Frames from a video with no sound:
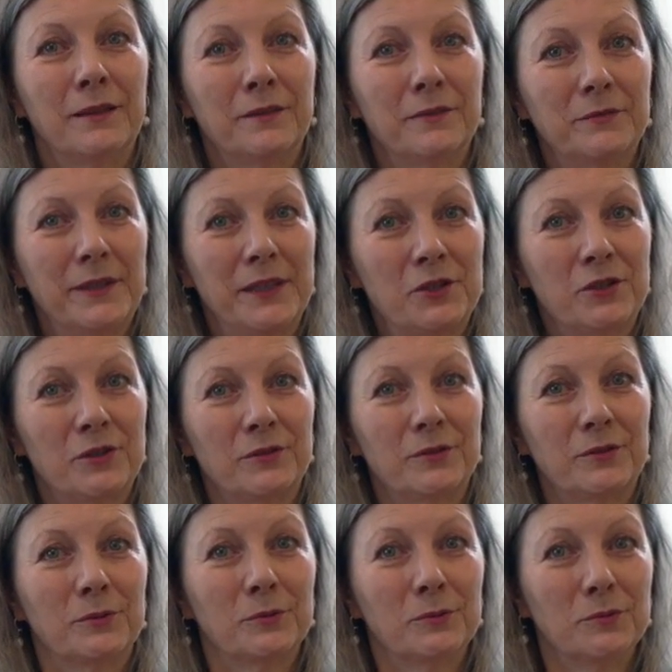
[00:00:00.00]
which
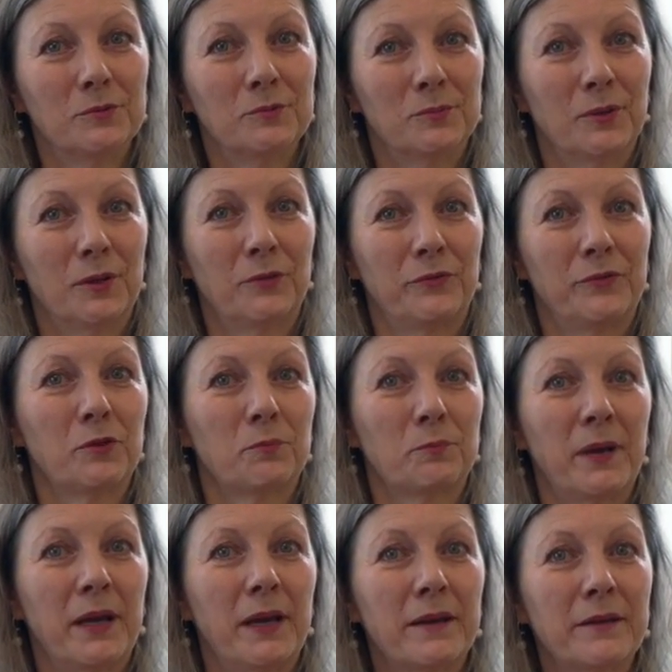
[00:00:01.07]
whom of your
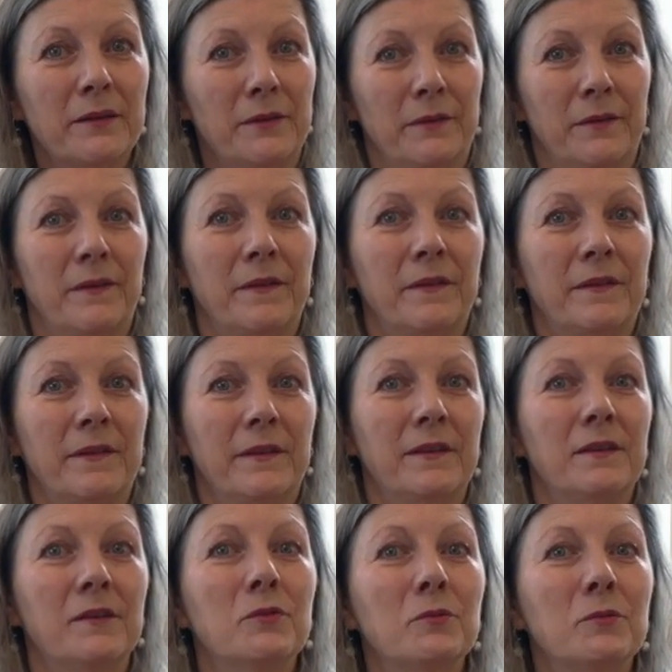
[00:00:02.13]
parents
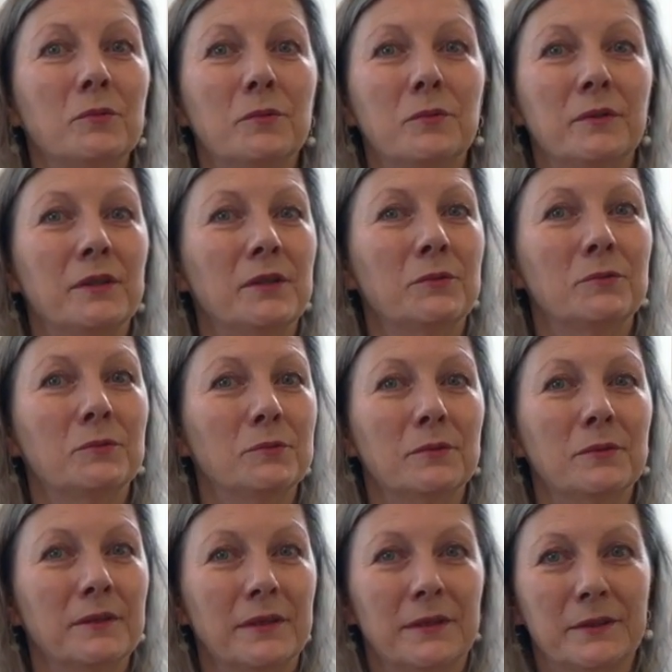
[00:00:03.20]
you
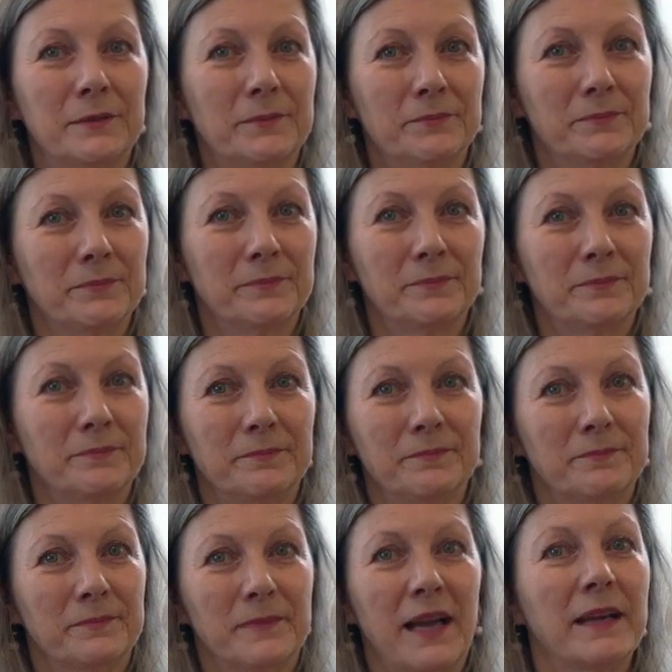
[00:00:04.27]
you um,
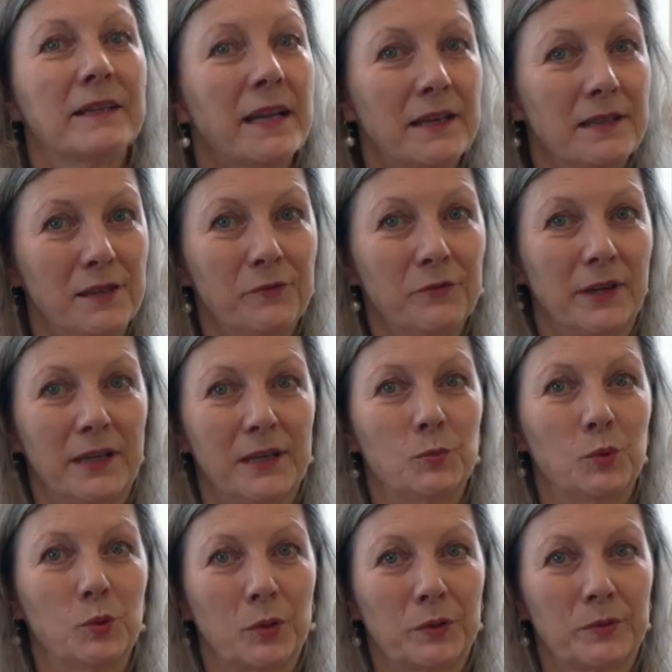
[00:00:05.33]
identify
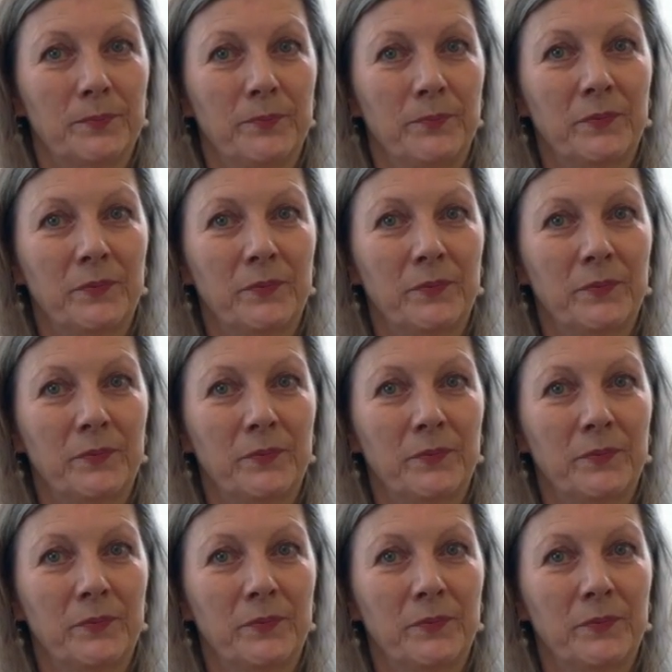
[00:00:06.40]
more.